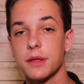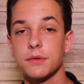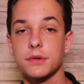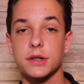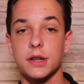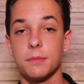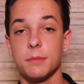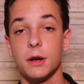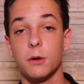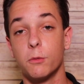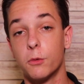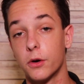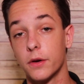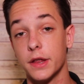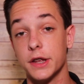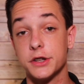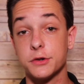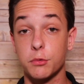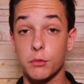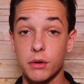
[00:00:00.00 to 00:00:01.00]
there's going to be a war
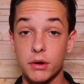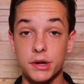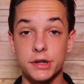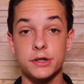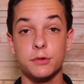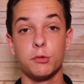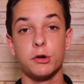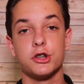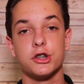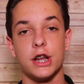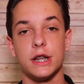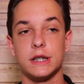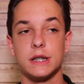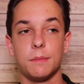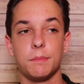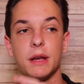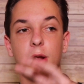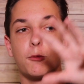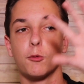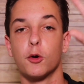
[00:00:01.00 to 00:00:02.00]
that's worse, which ends
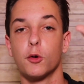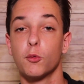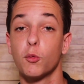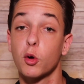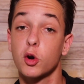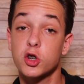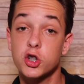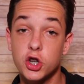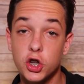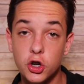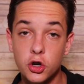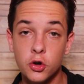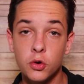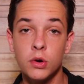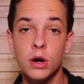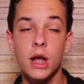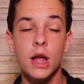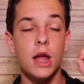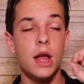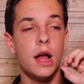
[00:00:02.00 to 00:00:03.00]
up being World War
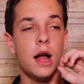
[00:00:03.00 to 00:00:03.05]
II,